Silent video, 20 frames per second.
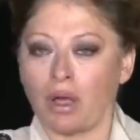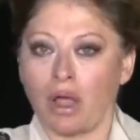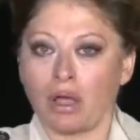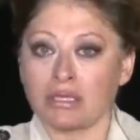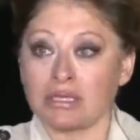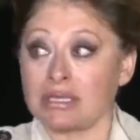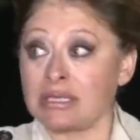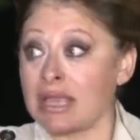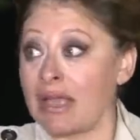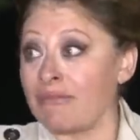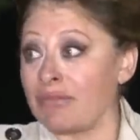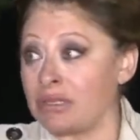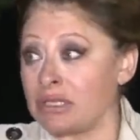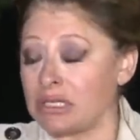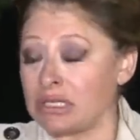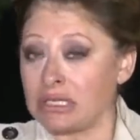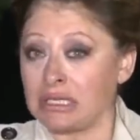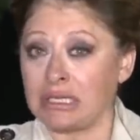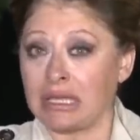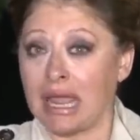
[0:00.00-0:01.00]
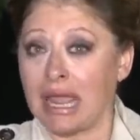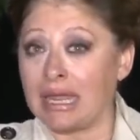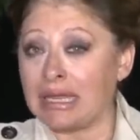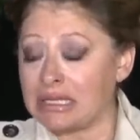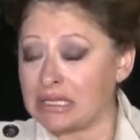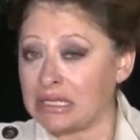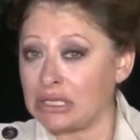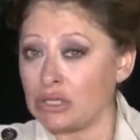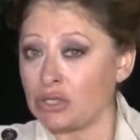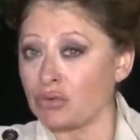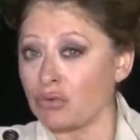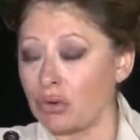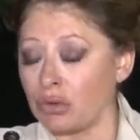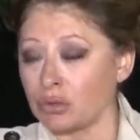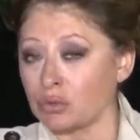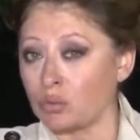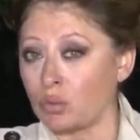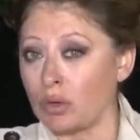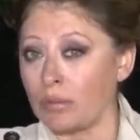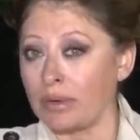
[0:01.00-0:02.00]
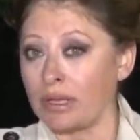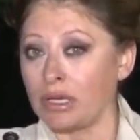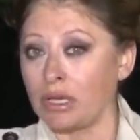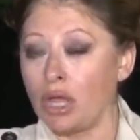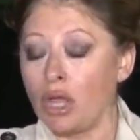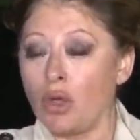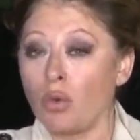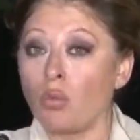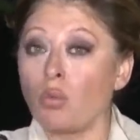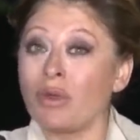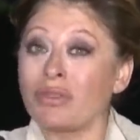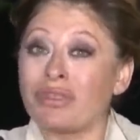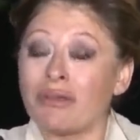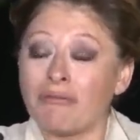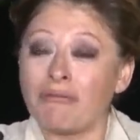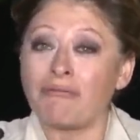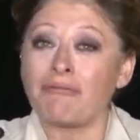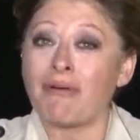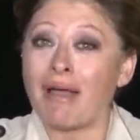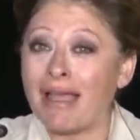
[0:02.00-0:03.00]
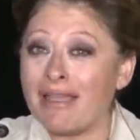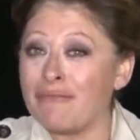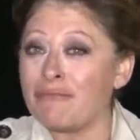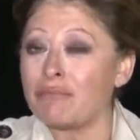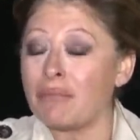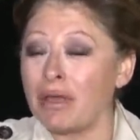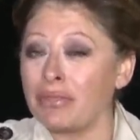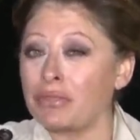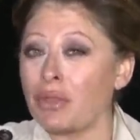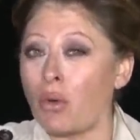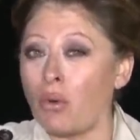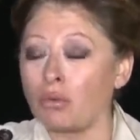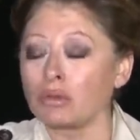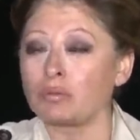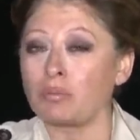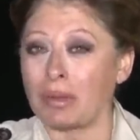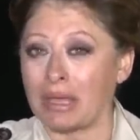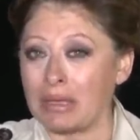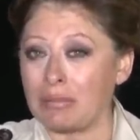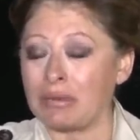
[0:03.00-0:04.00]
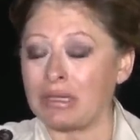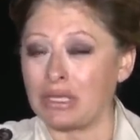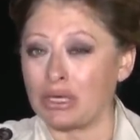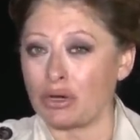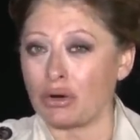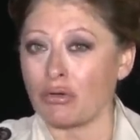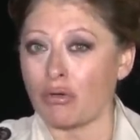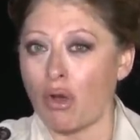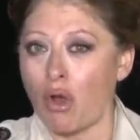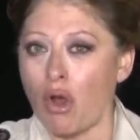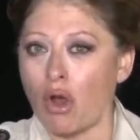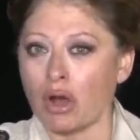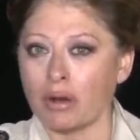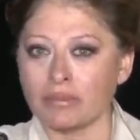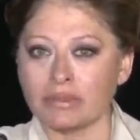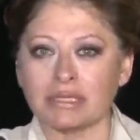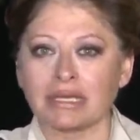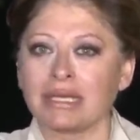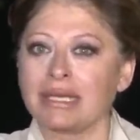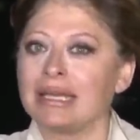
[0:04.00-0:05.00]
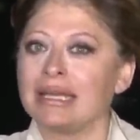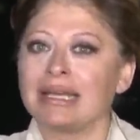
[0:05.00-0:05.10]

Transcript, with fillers: a seventeen, eighteen-year-old woman with a five-month-old baby in her arms,